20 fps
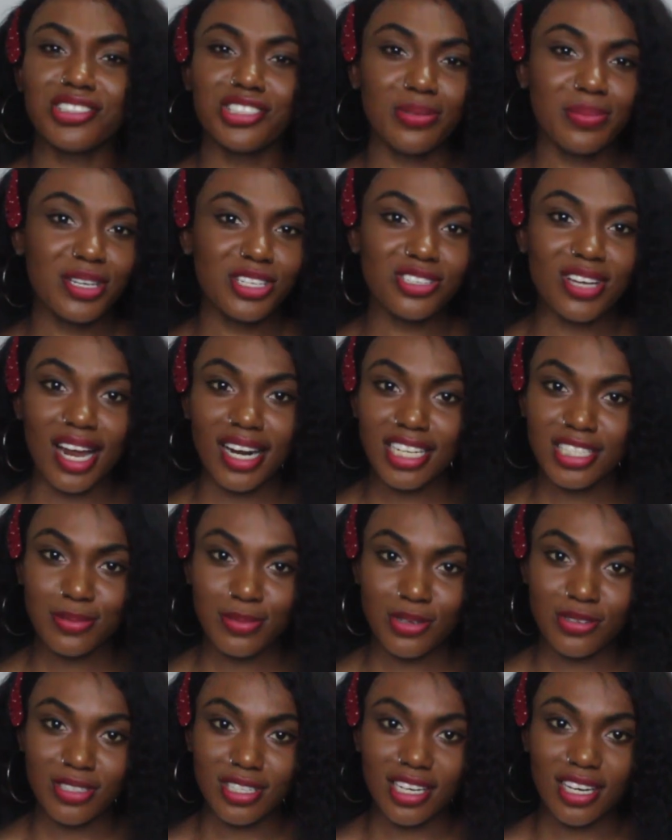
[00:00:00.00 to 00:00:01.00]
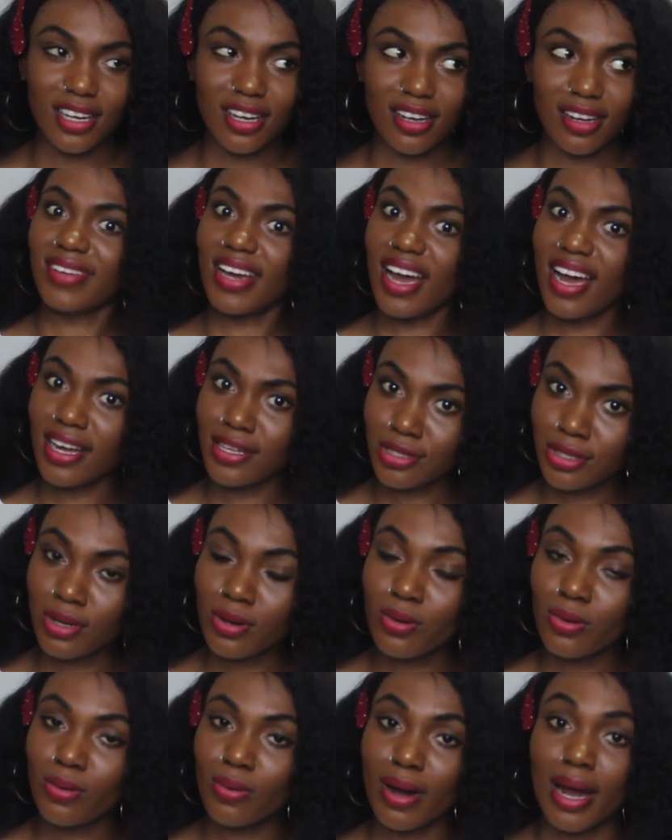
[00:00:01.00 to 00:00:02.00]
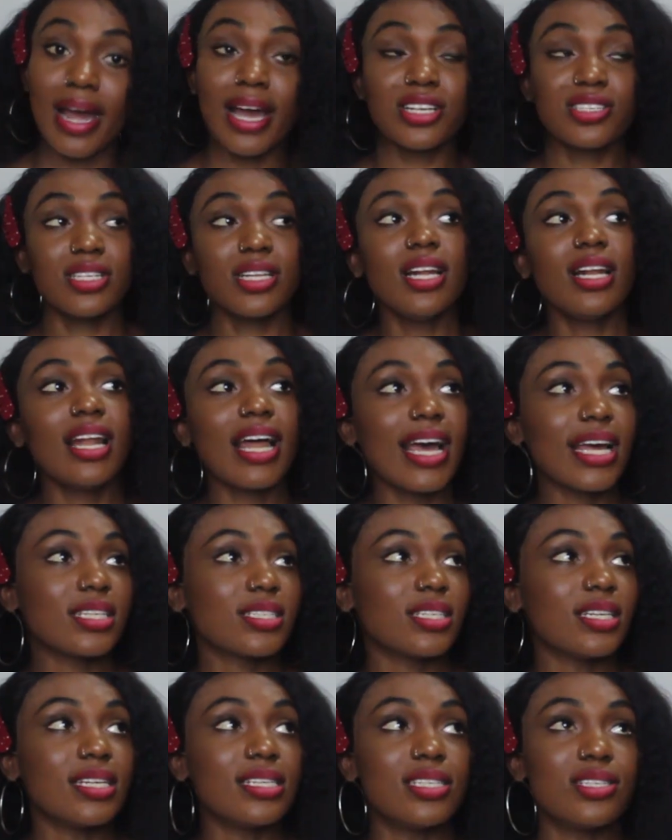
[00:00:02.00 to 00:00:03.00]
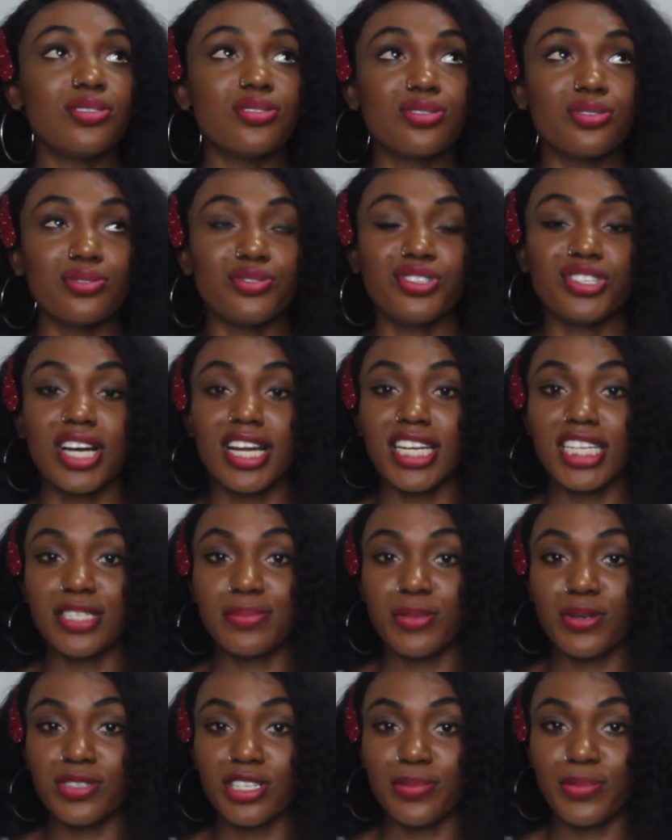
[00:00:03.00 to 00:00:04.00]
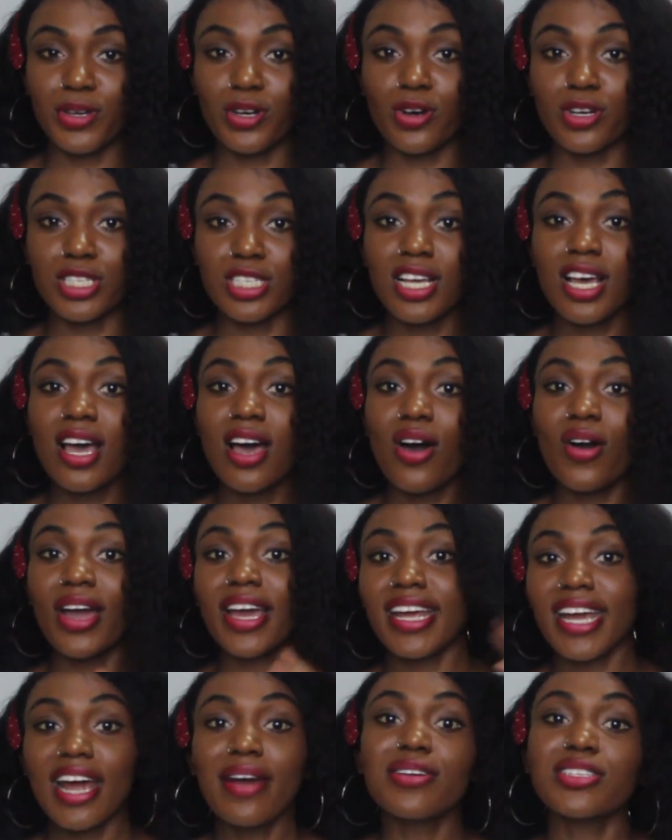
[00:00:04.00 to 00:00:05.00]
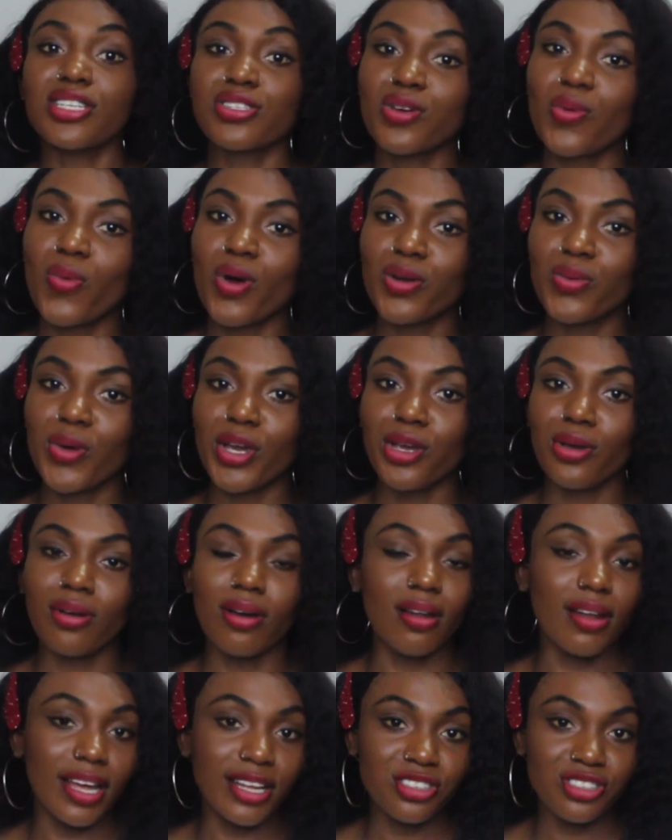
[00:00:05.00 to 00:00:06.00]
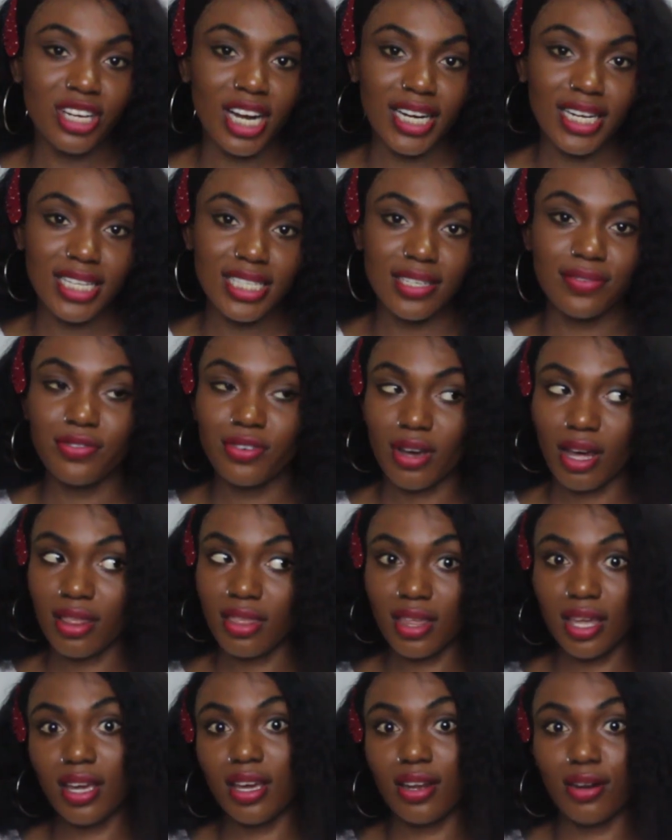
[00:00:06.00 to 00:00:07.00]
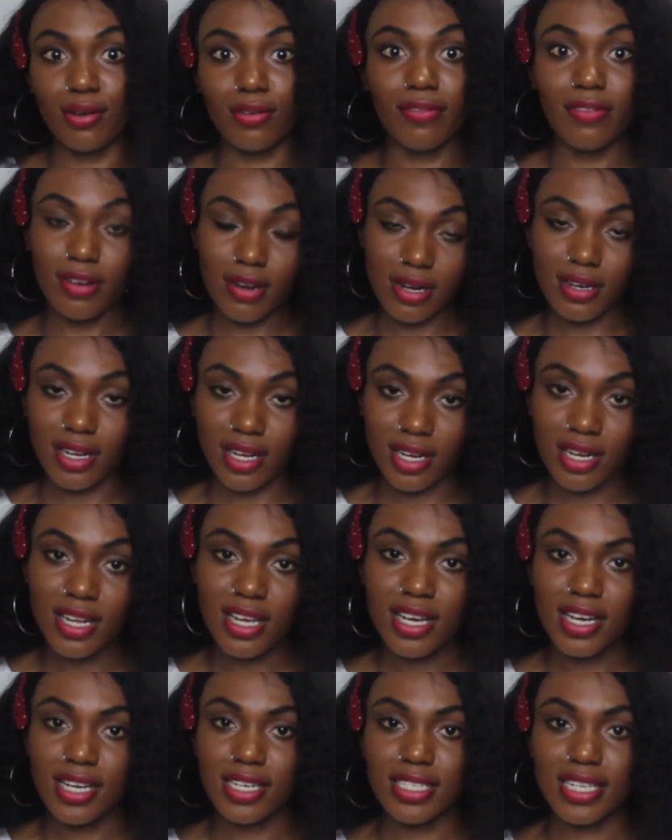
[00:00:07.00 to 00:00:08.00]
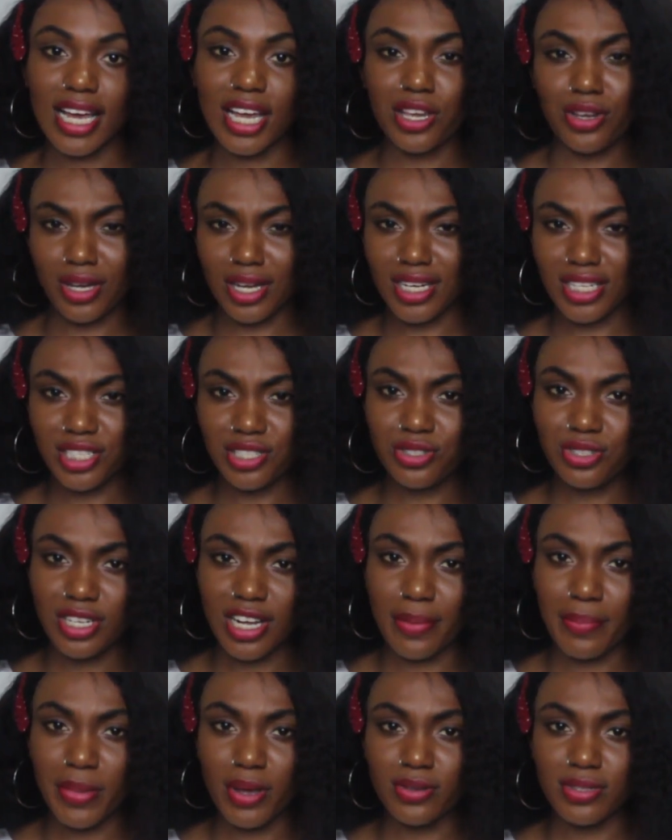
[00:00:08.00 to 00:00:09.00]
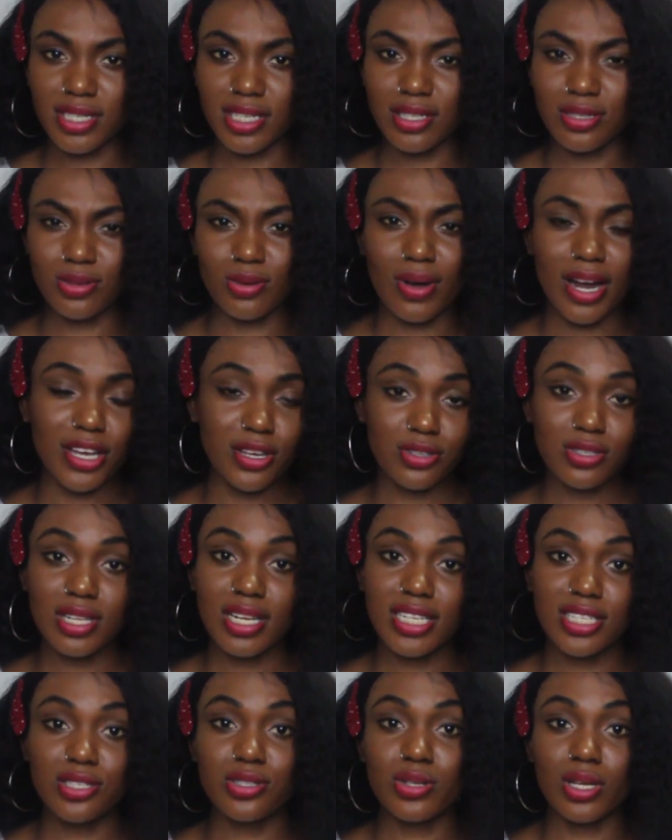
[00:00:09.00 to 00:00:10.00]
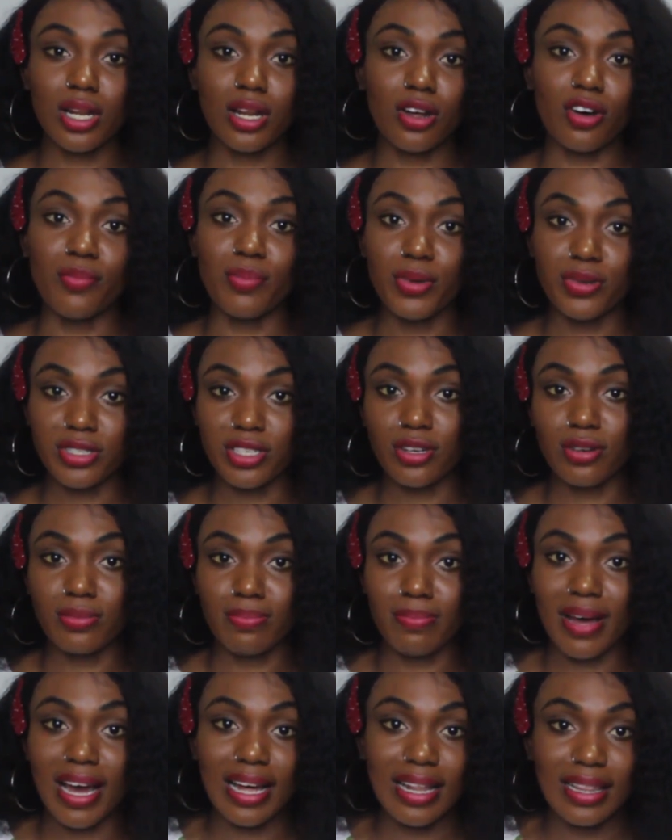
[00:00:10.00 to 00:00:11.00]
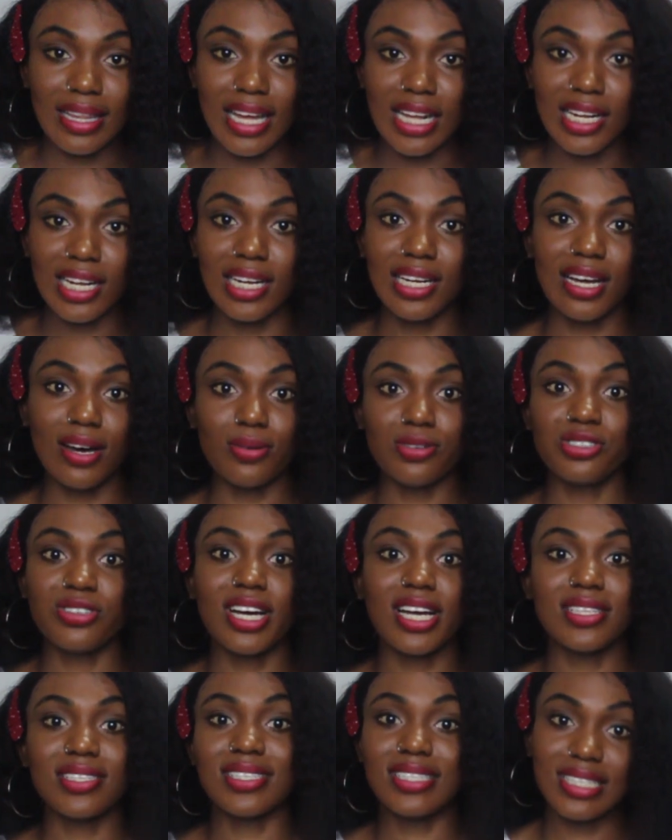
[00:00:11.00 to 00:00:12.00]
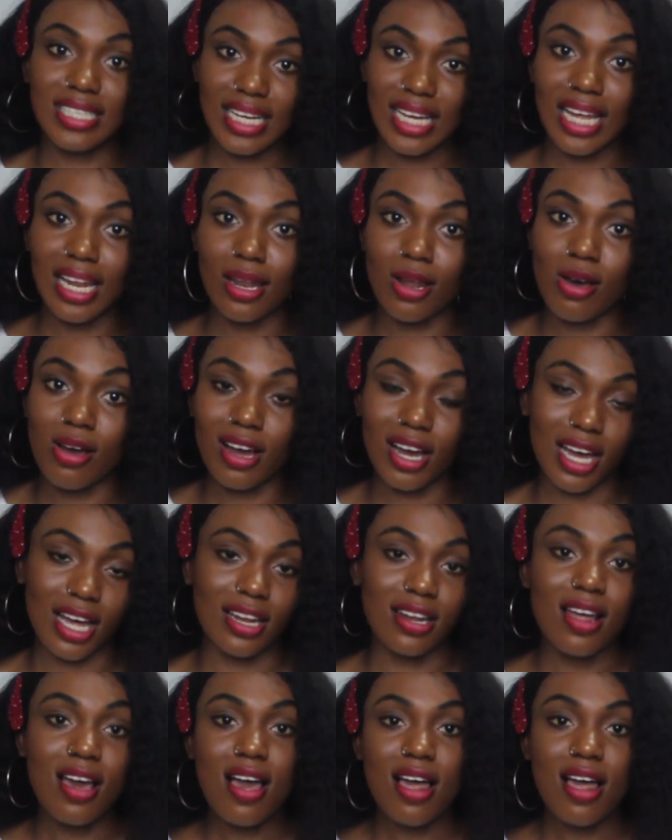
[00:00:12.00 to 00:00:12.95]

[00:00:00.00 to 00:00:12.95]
do you mean Chinese music? Yeah, it's cool. I actually like to listen to Chinese music because, okay, here is also one way you can learn Chinese if you are thinking of learning. It's like you can listen to their music. So I used to listen to a lot of music back then and I would try to sing along and